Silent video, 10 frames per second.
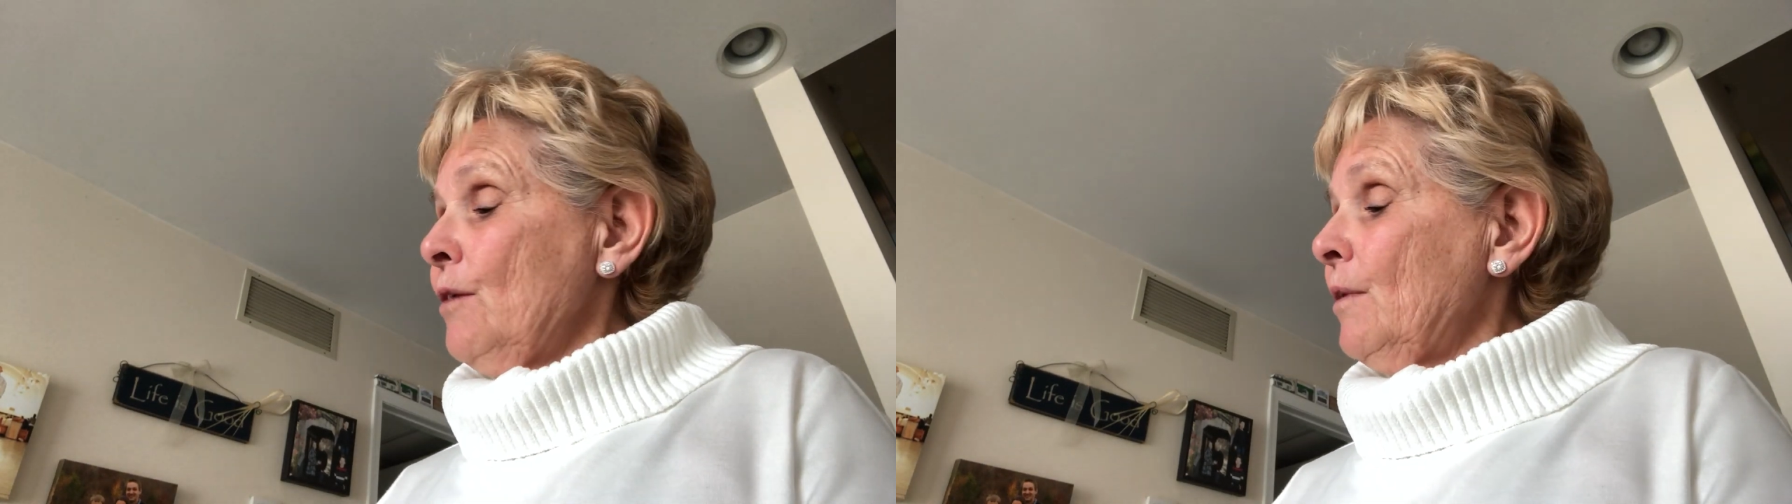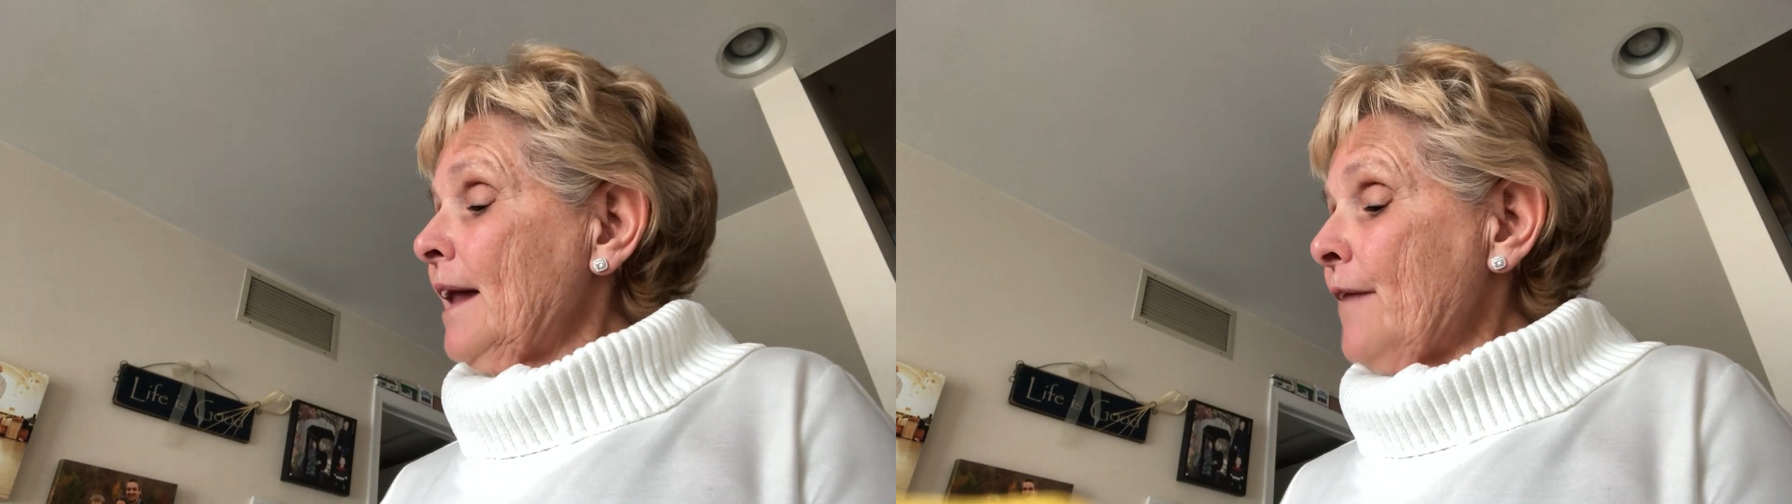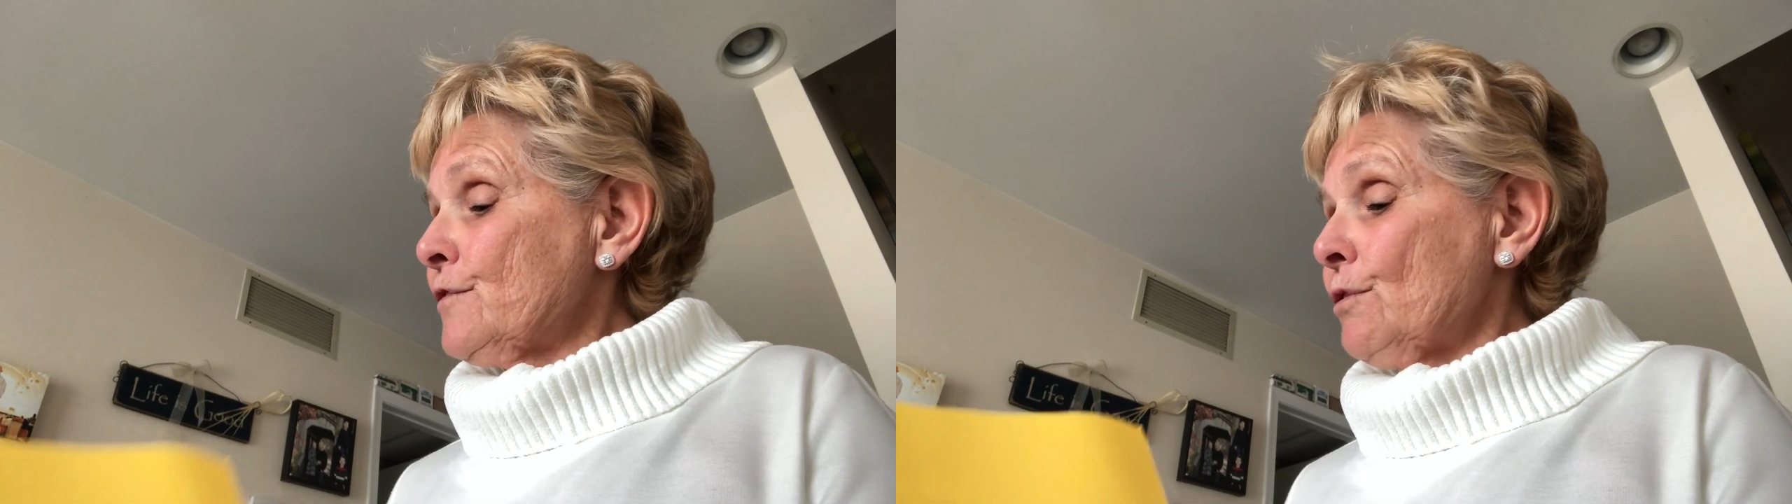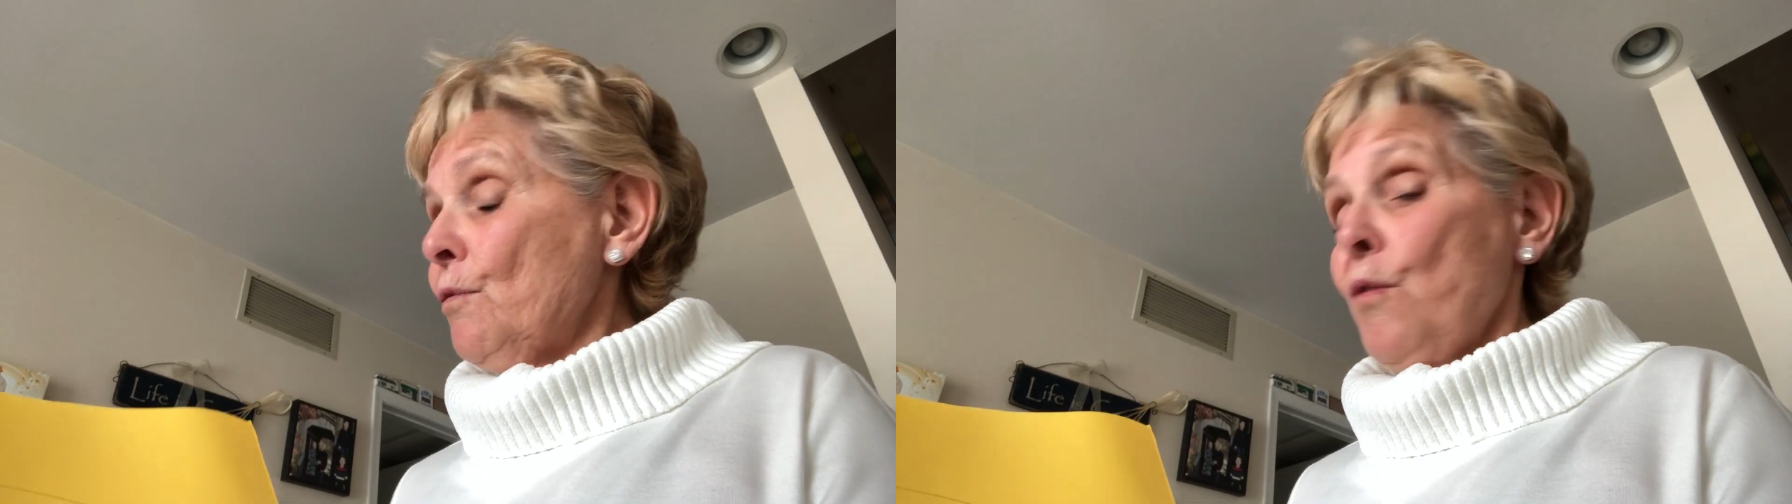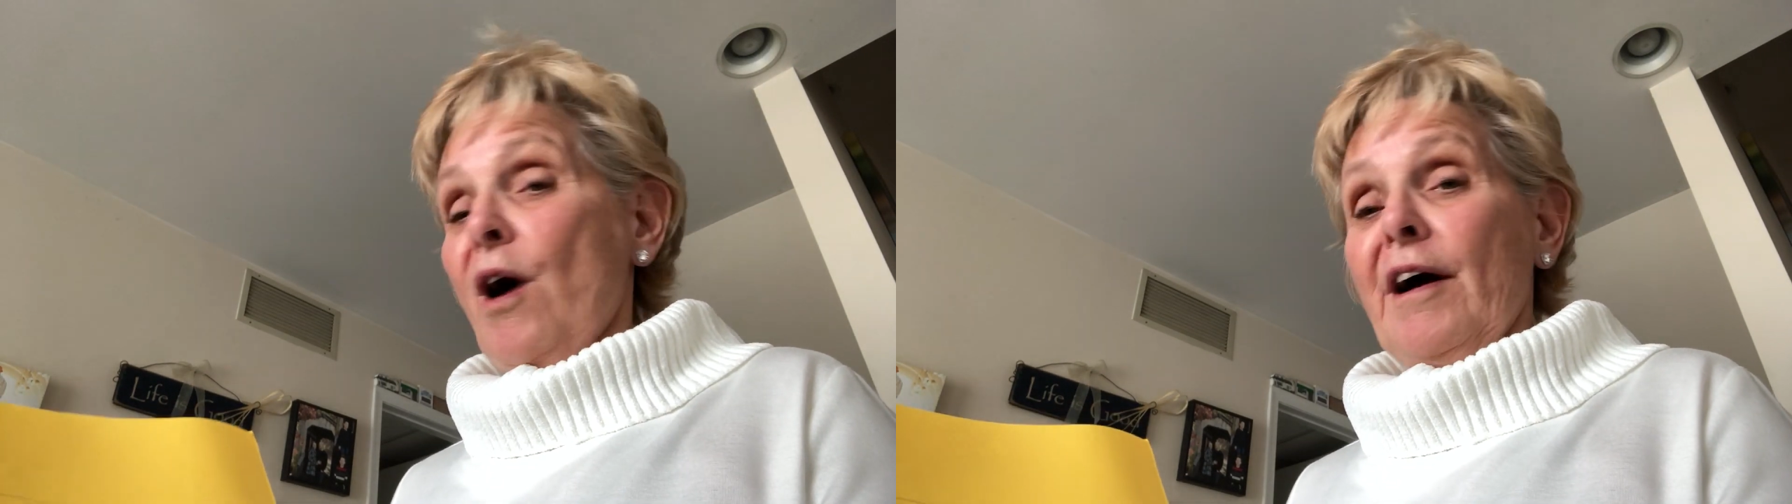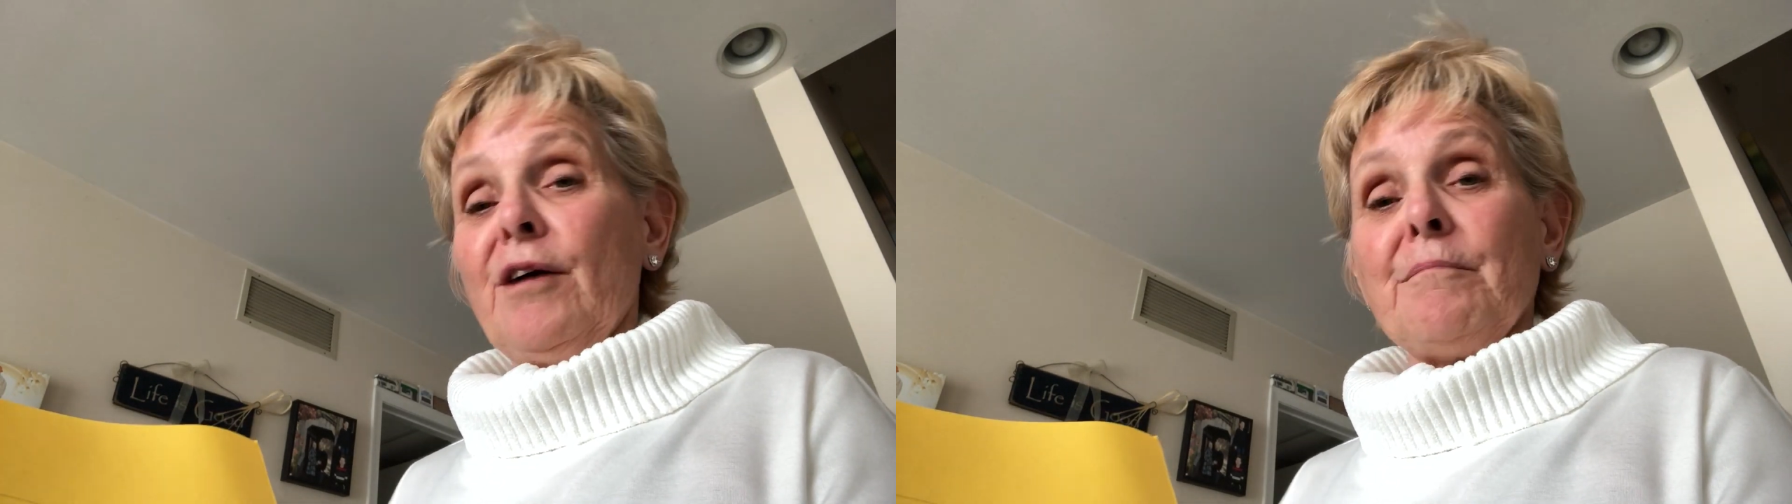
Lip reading: Well, after a while,